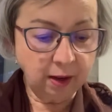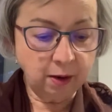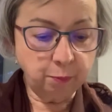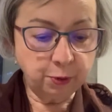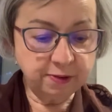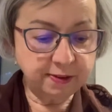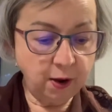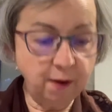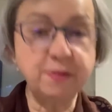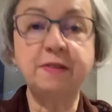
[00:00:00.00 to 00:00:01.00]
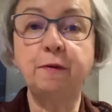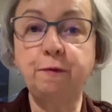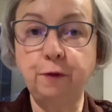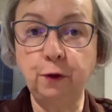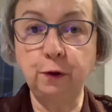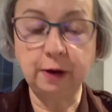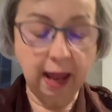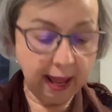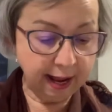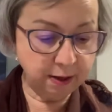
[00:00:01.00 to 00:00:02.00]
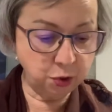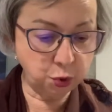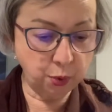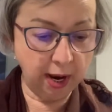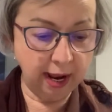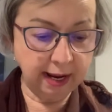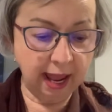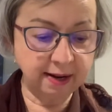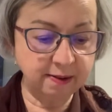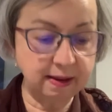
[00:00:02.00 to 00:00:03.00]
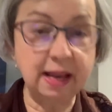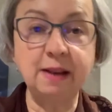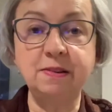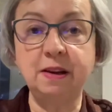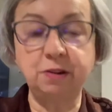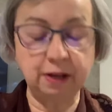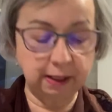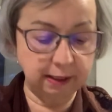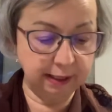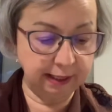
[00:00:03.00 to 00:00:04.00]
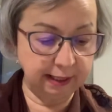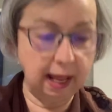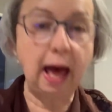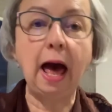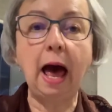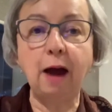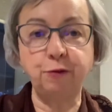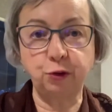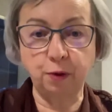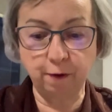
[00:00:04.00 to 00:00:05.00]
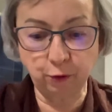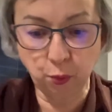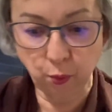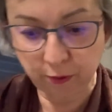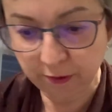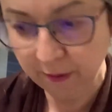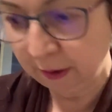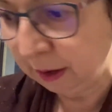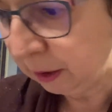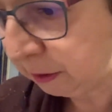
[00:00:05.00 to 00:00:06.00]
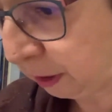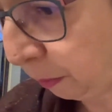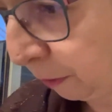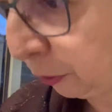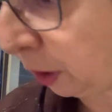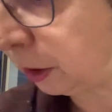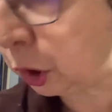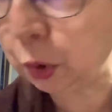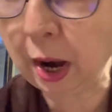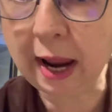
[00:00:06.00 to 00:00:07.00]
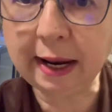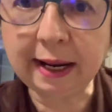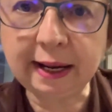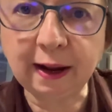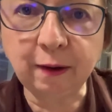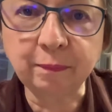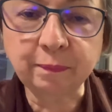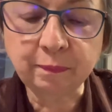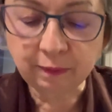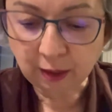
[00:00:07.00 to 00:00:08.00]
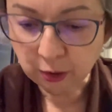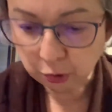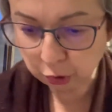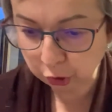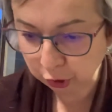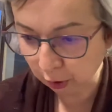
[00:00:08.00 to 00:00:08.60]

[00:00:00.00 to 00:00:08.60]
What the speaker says: preserves the food and tray, and is easy to clean after I've cooked. So I've got a tray here to show